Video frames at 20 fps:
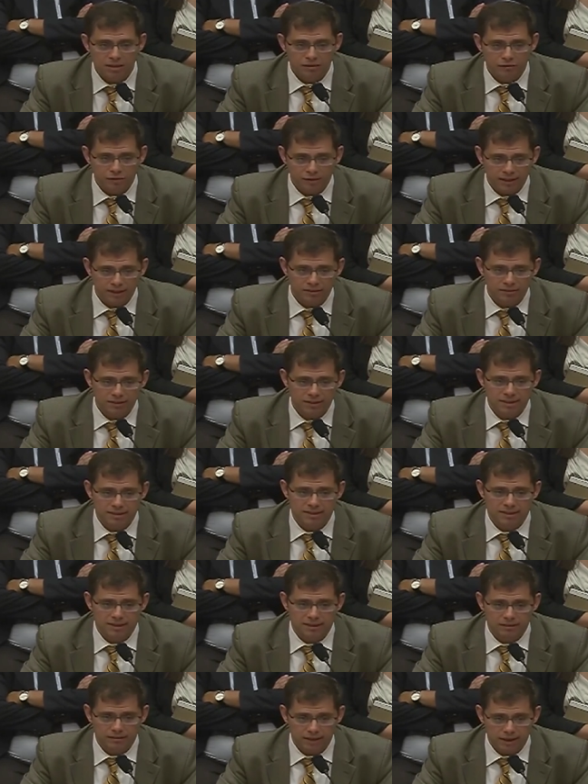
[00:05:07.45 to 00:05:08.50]
Finally, as
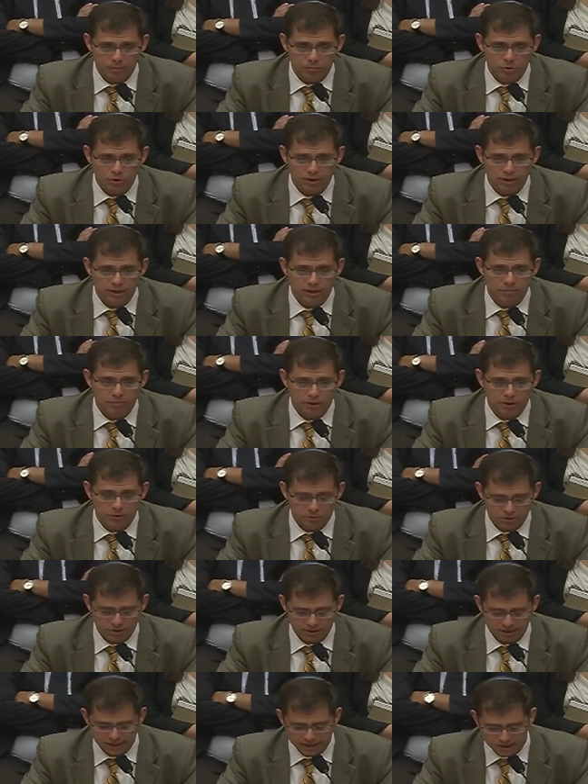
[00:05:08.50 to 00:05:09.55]
I elaborate in my
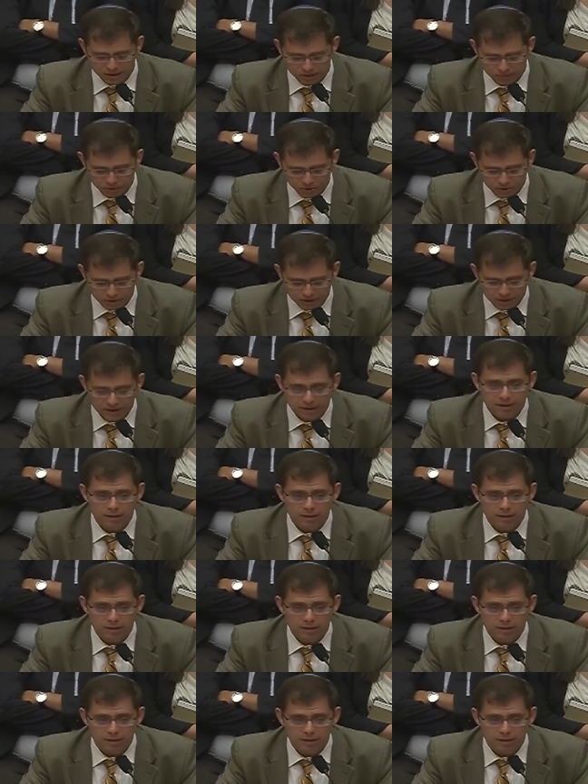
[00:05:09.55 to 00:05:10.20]
written testimony,